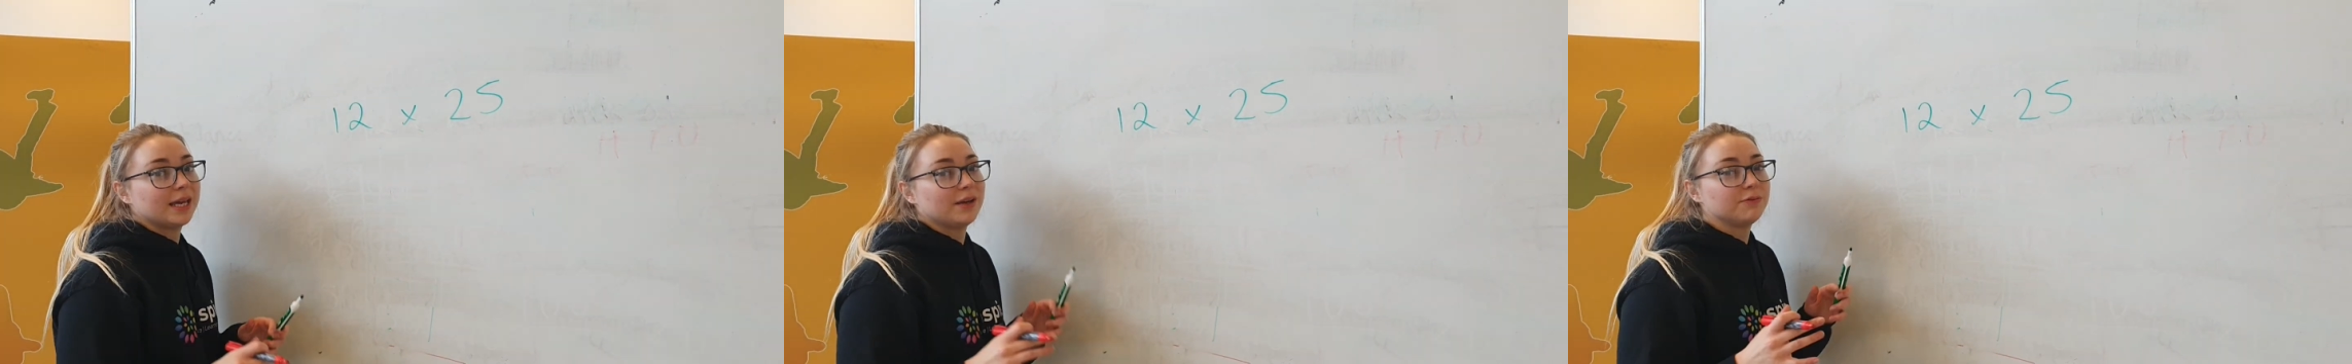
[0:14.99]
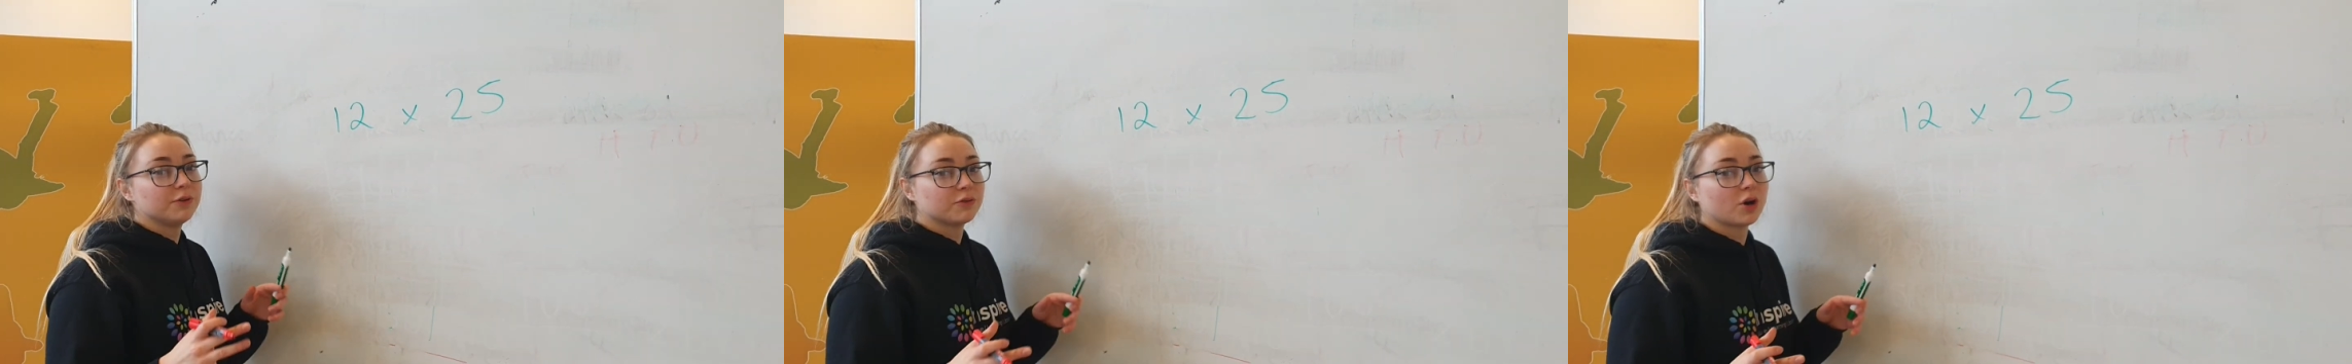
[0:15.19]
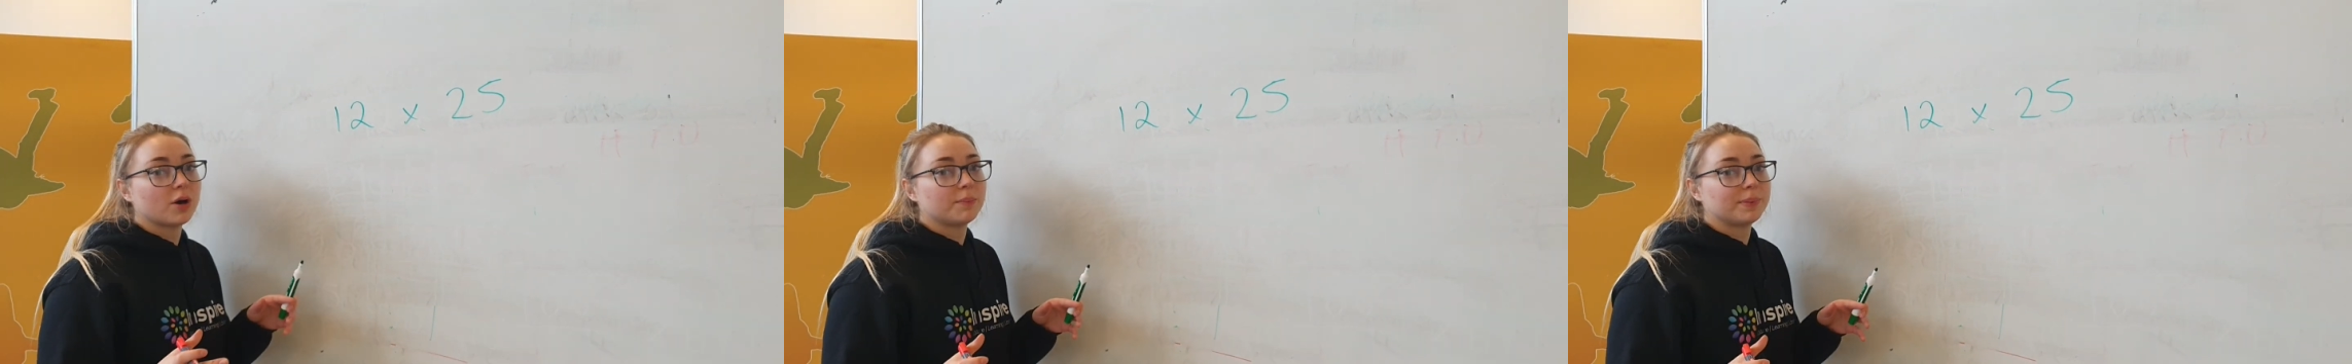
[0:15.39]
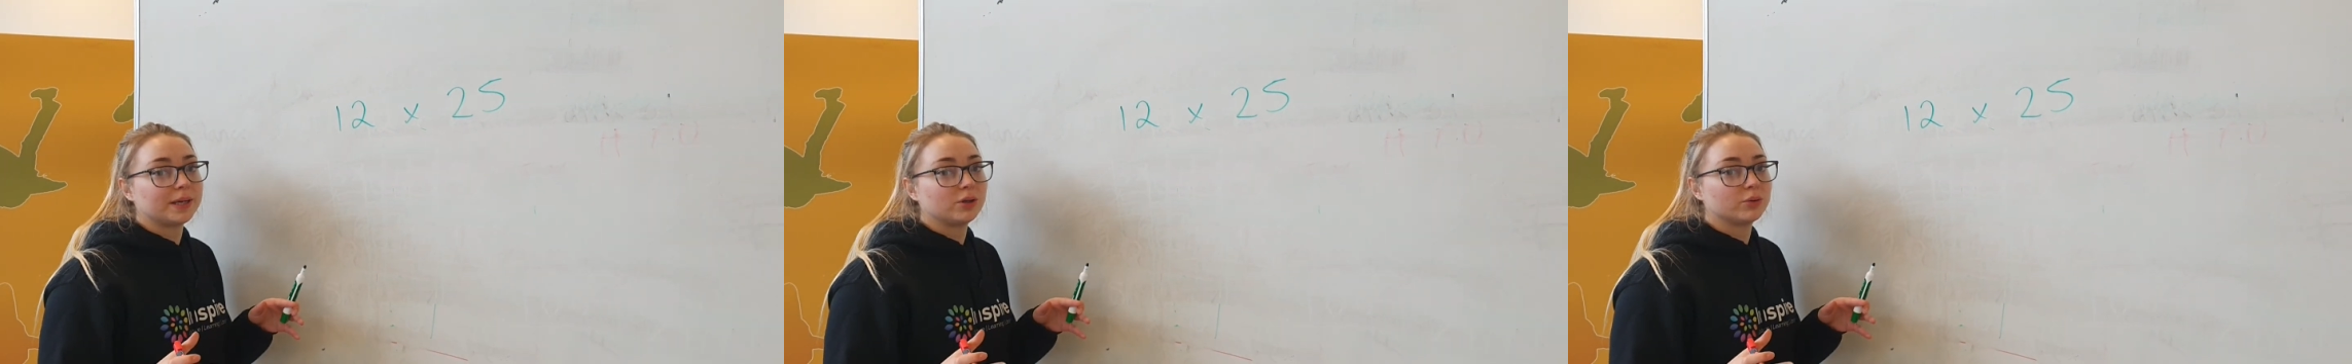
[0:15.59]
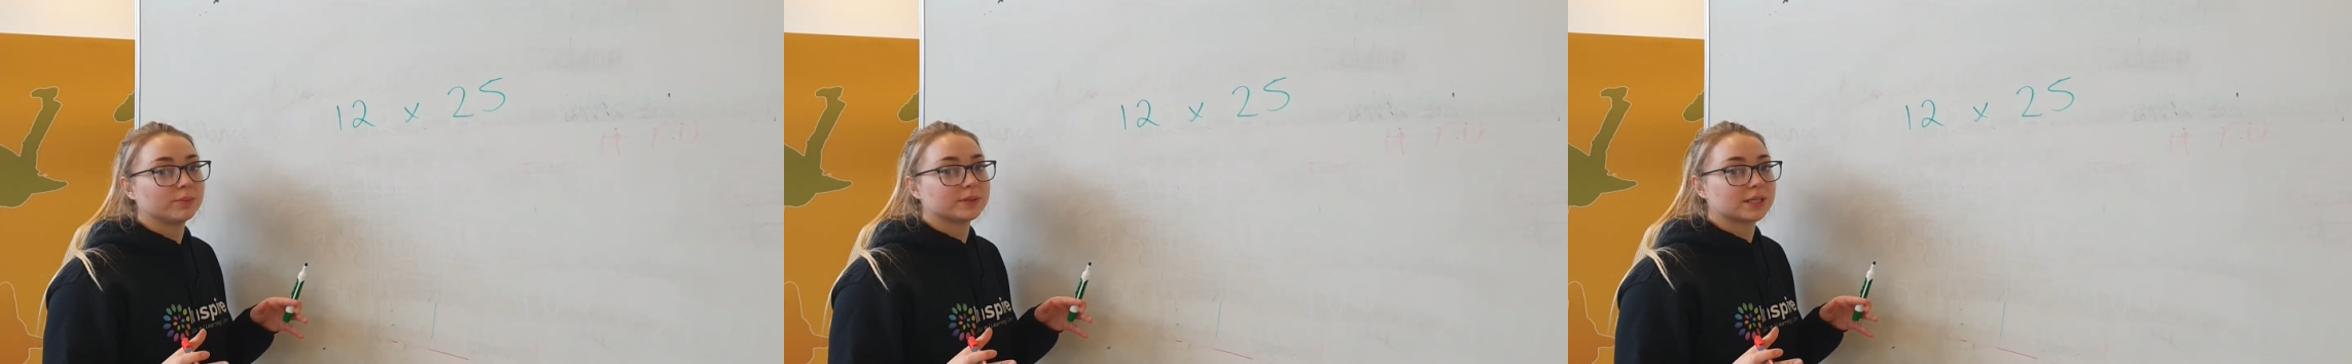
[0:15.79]
if we've got a big
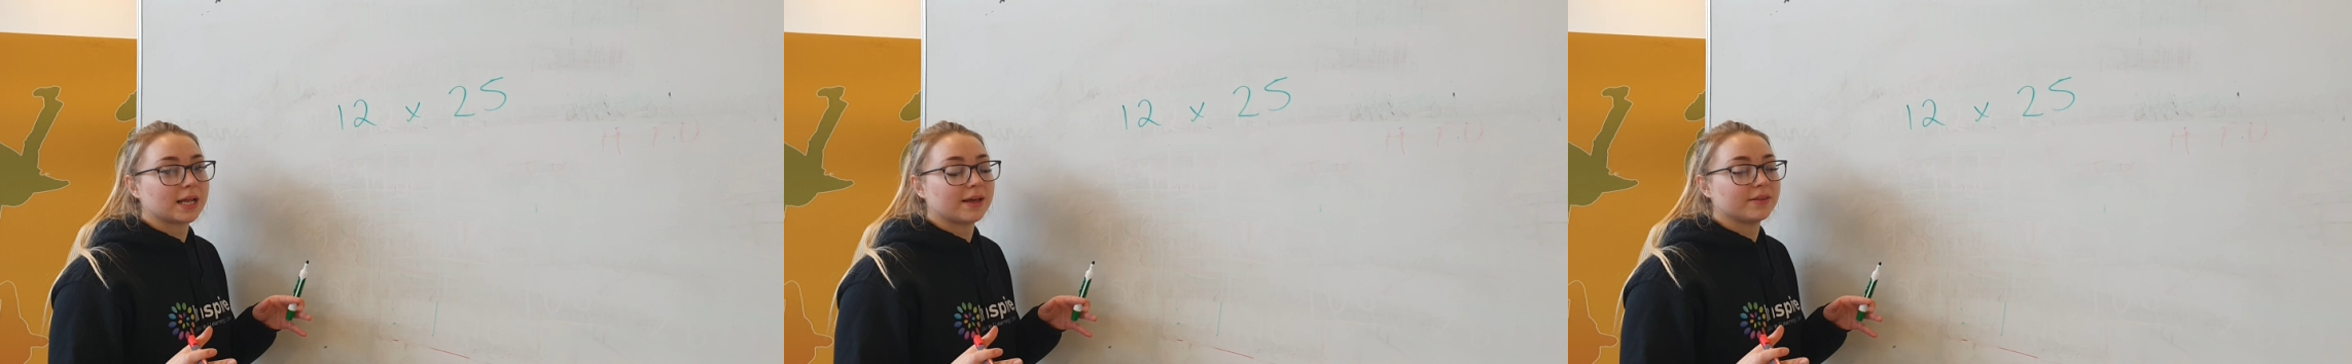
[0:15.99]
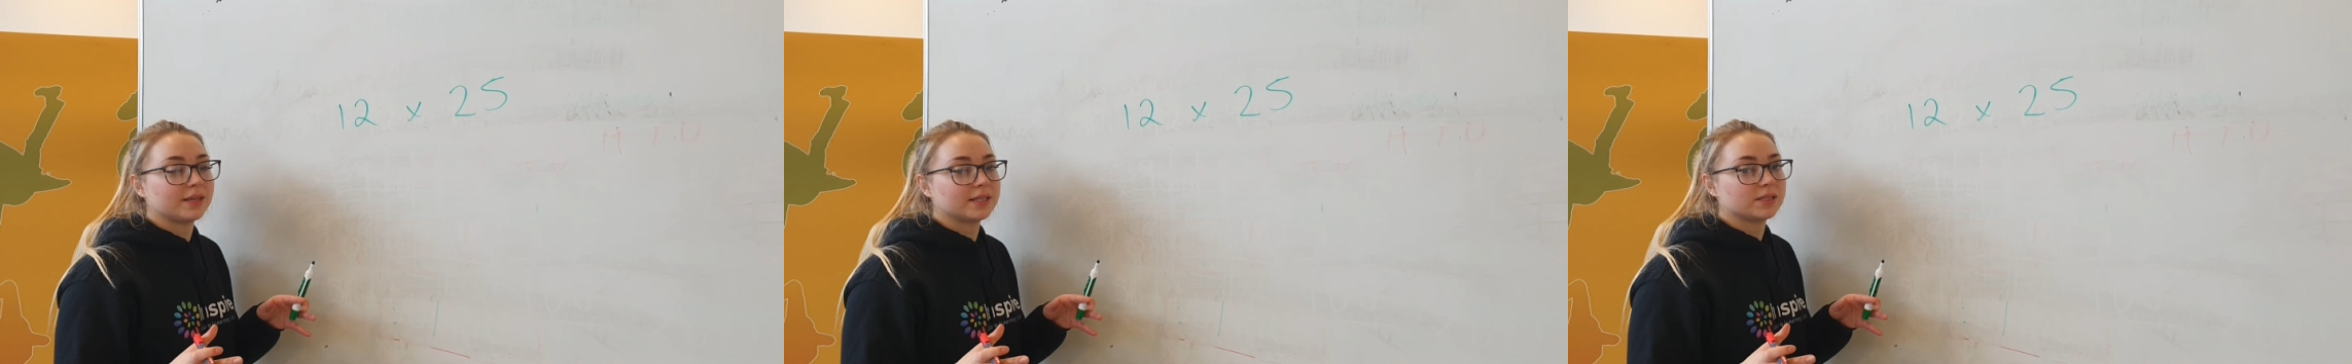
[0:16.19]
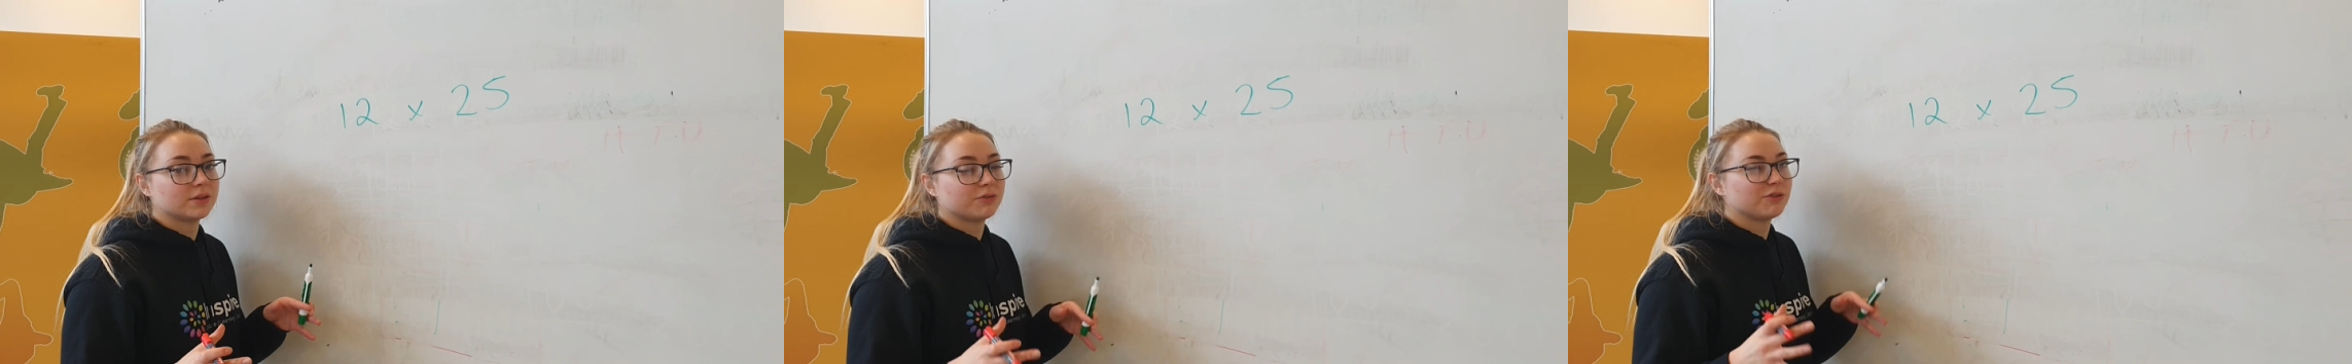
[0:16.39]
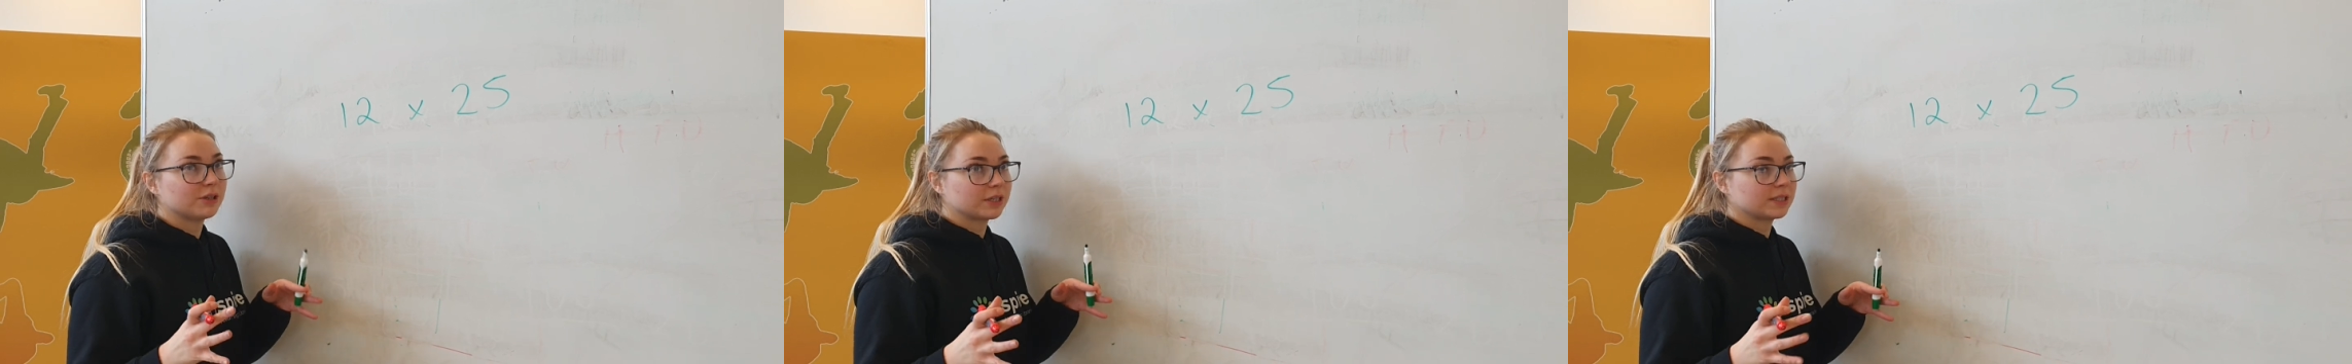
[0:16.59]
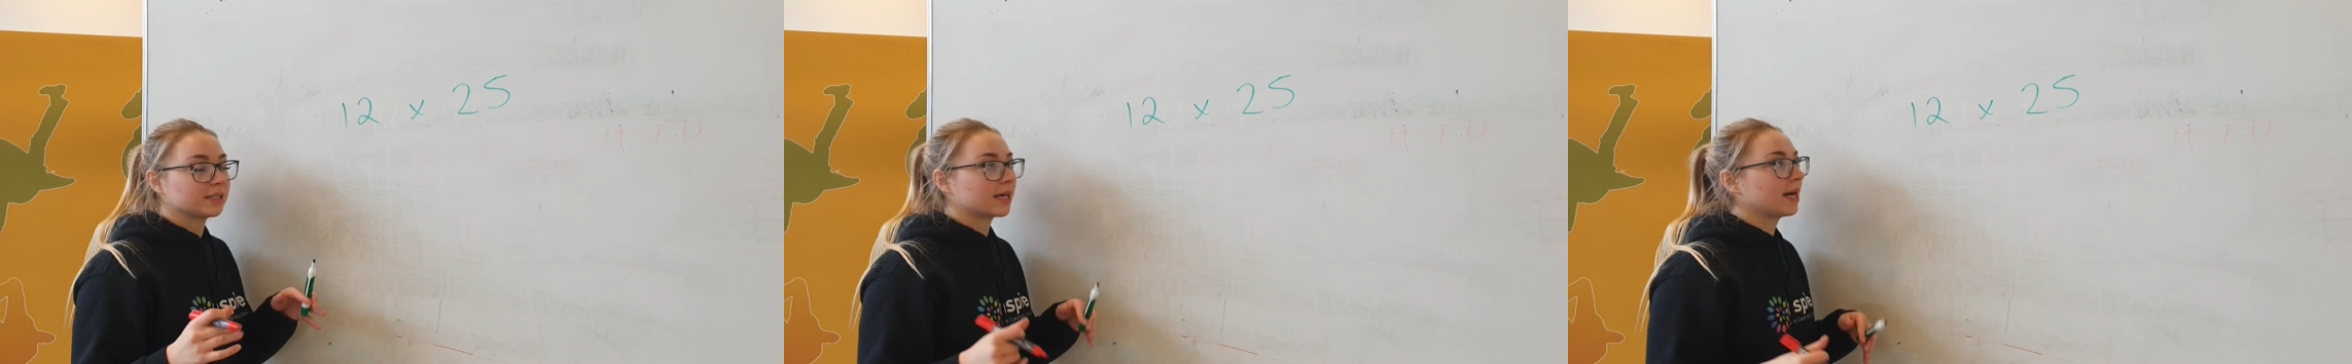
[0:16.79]
numbers like this that
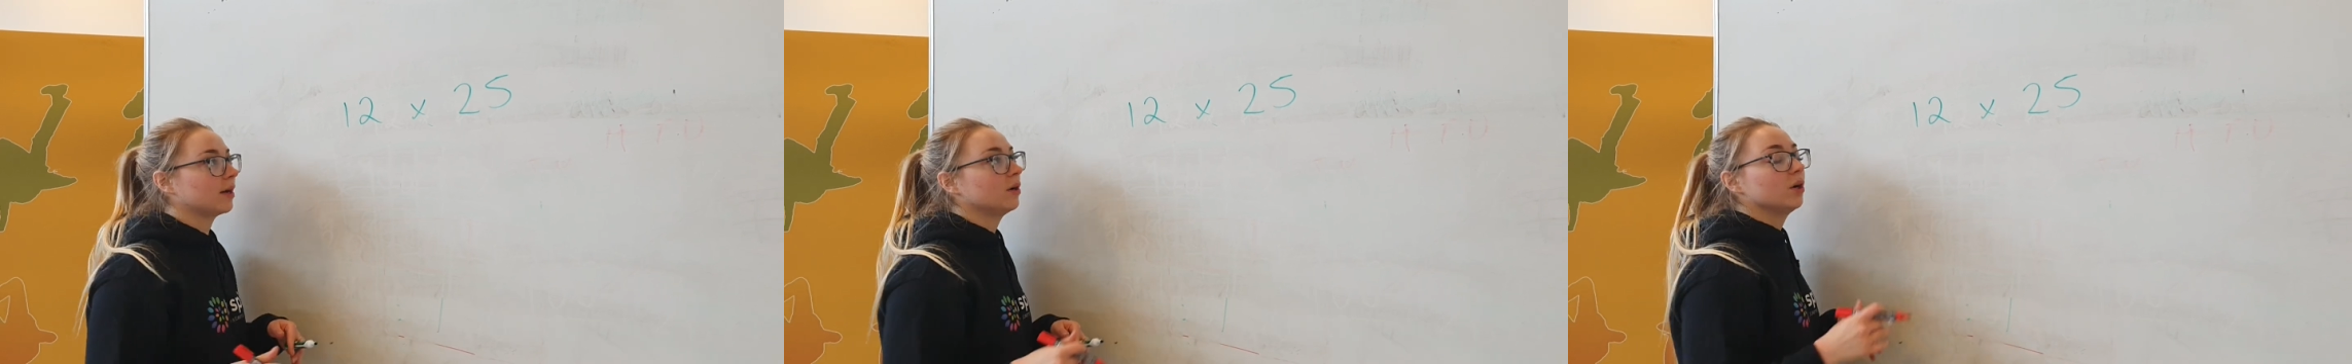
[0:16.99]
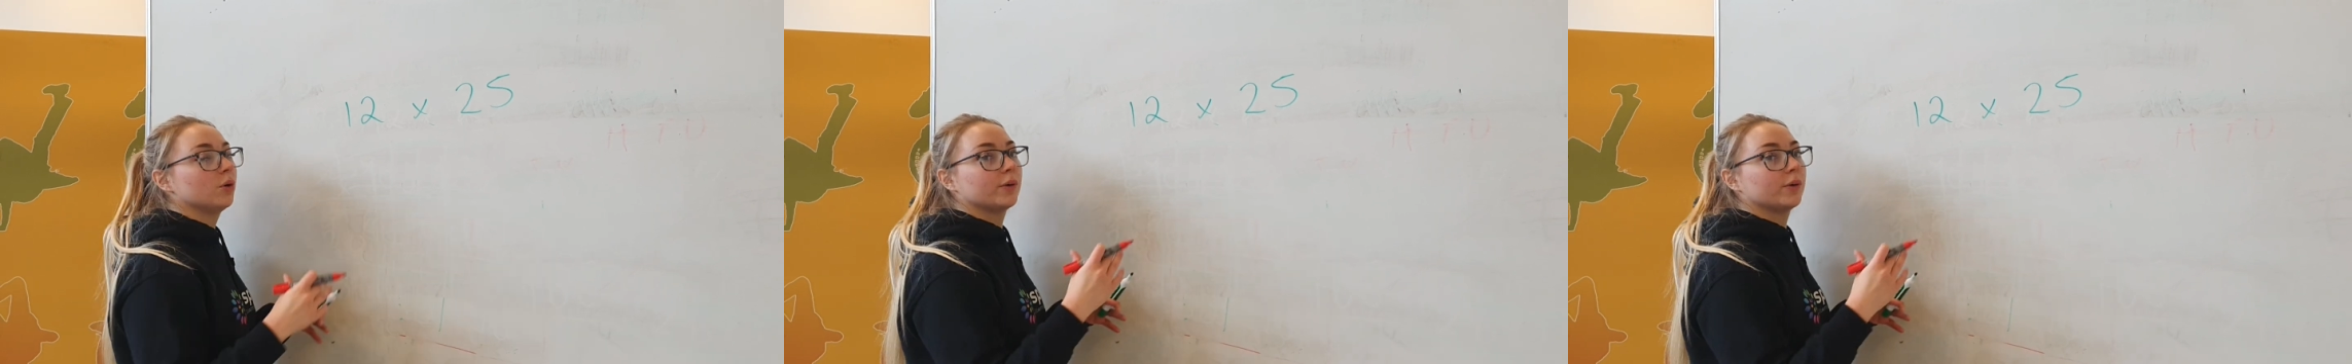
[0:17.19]
freaks out,